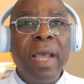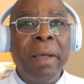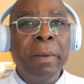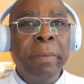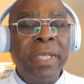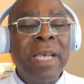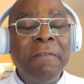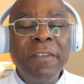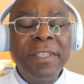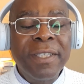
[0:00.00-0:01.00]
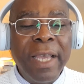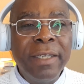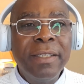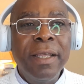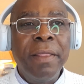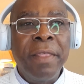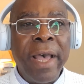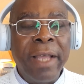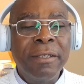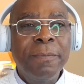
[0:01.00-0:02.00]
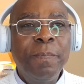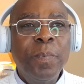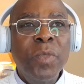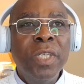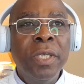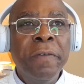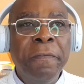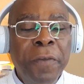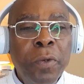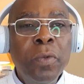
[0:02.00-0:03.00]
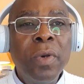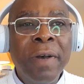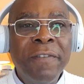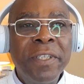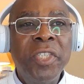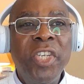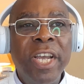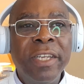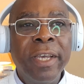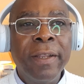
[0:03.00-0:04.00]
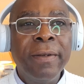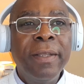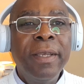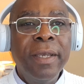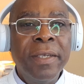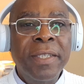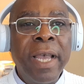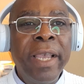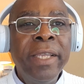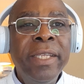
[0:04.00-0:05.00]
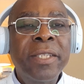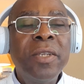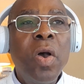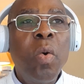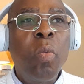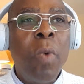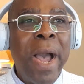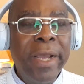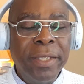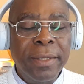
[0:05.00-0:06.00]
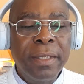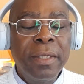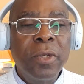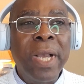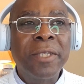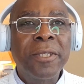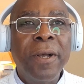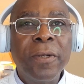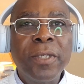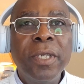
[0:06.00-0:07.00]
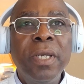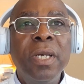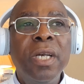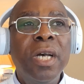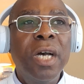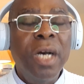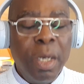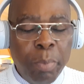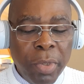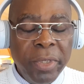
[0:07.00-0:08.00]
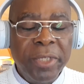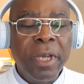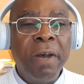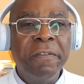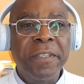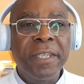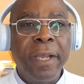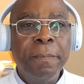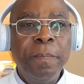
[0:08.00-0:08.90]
Uh, but having said that, the view of this channel is that it is not wise to assault a police officer.